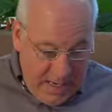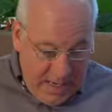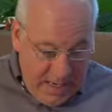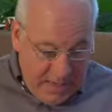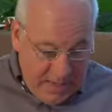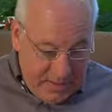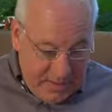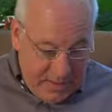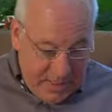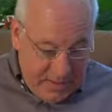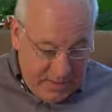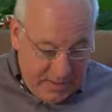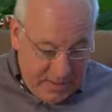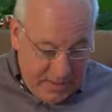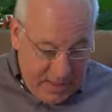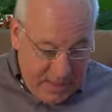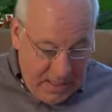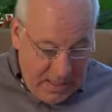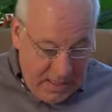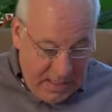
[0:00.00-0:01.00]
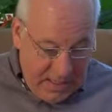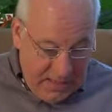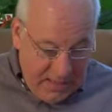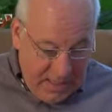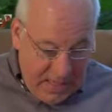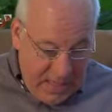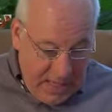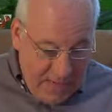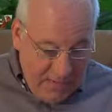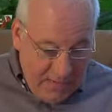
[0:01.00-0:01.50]
It's it's a it's
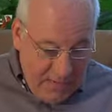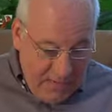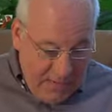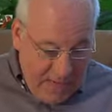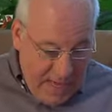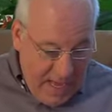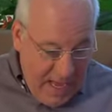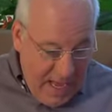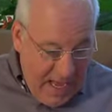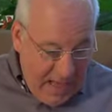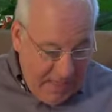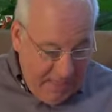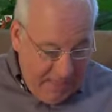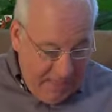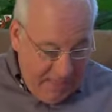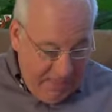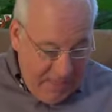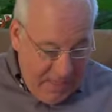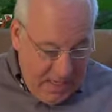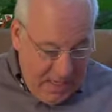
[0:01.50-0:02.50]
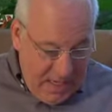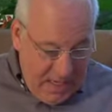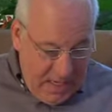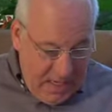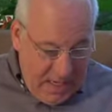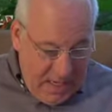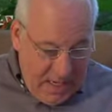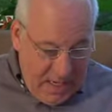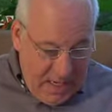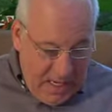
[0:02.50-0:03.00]
a gift of God.
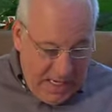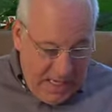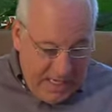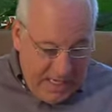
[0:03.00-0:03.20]
Uh,